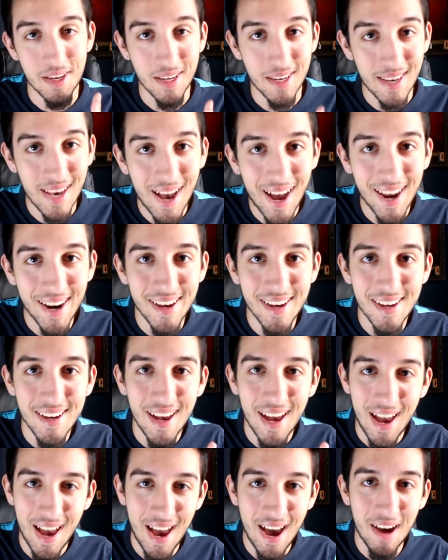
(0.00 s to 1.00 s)
You
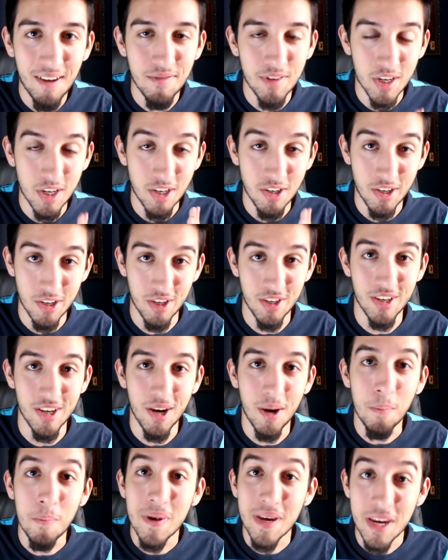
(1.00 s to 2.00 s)
gotta have a
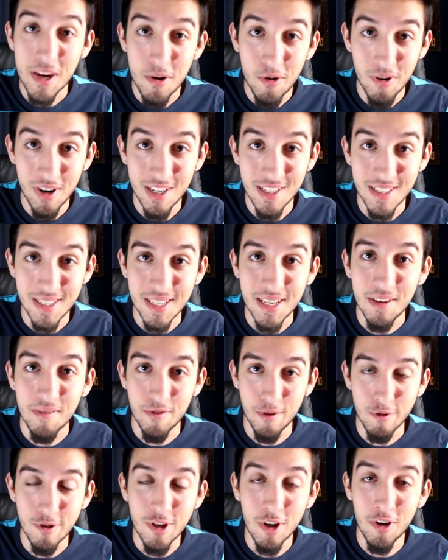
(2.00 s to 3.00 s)
good appearance
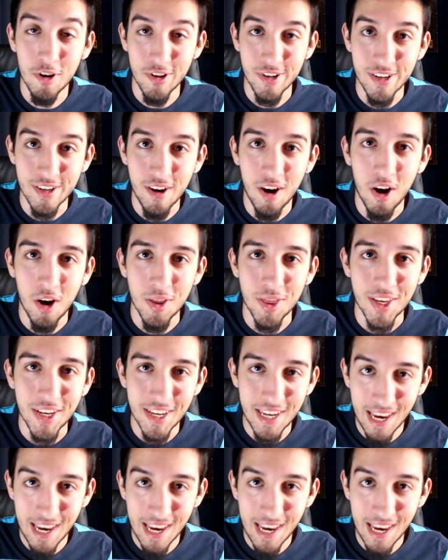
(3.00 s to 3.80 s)
if you're turning on the